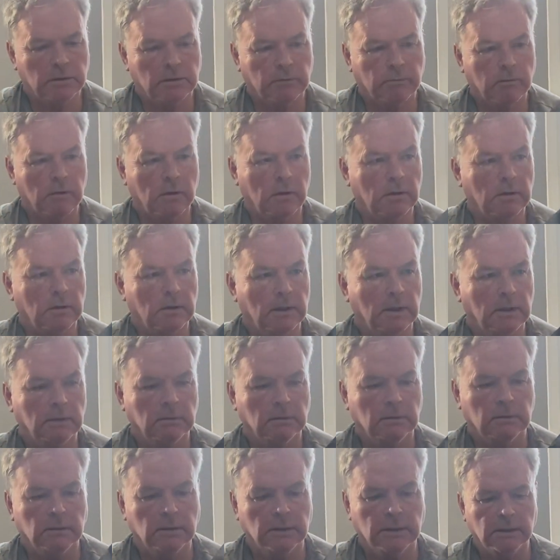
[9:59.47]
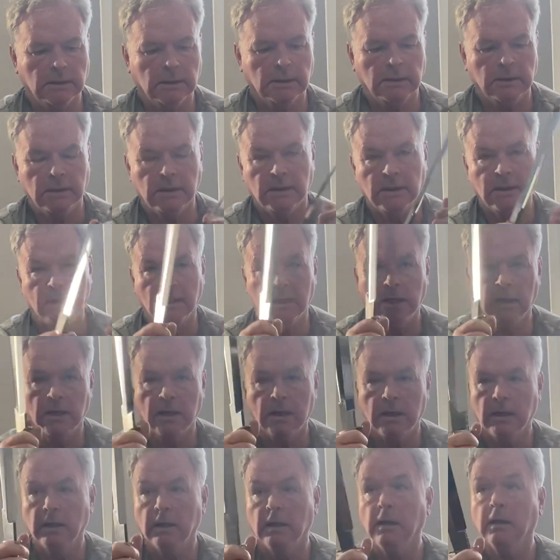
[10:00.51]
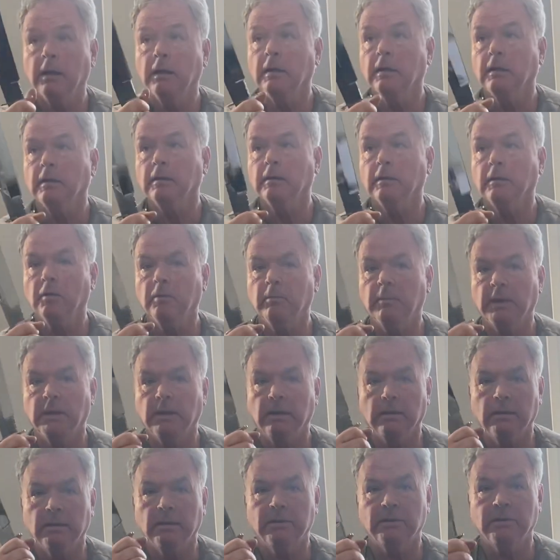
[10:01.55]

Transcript: of Crocodile Dundee, No mate, this